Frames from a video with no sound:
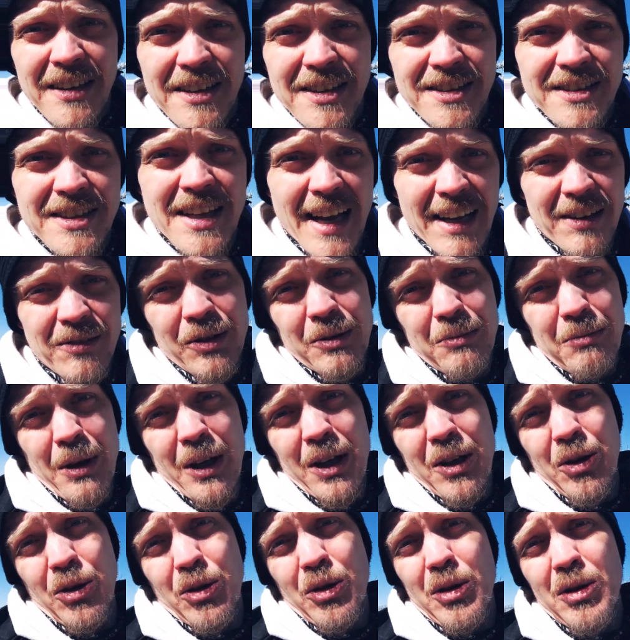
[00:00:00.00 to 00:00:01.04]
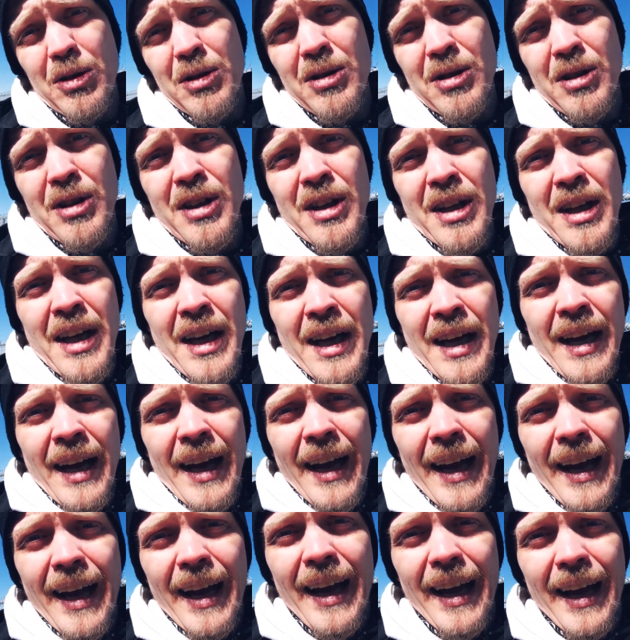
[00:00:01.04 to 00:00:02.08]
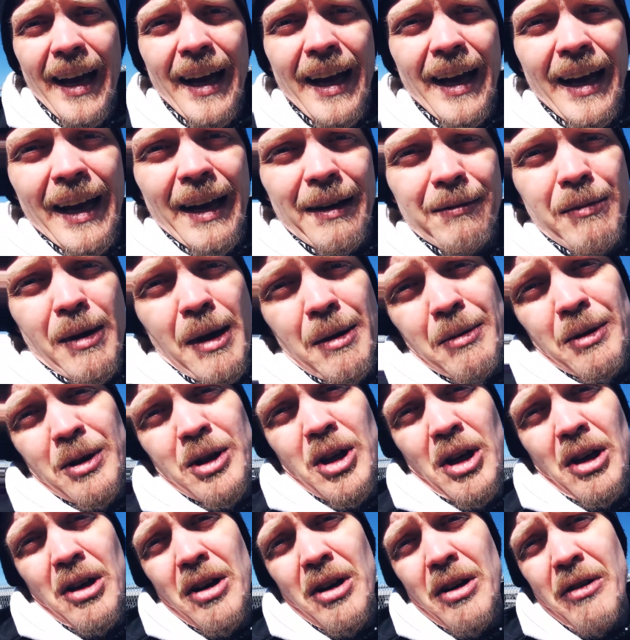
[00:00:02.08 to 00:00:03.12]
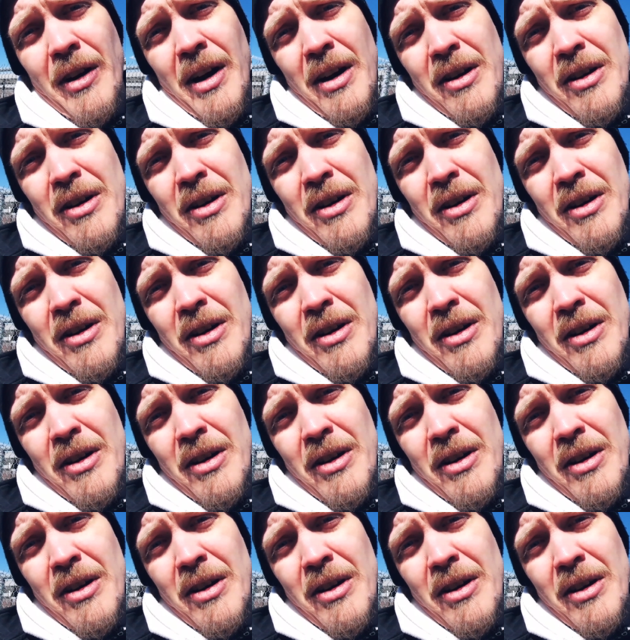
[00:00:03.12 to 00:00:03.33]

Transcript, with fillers: that would be cool. And maybe share it around to your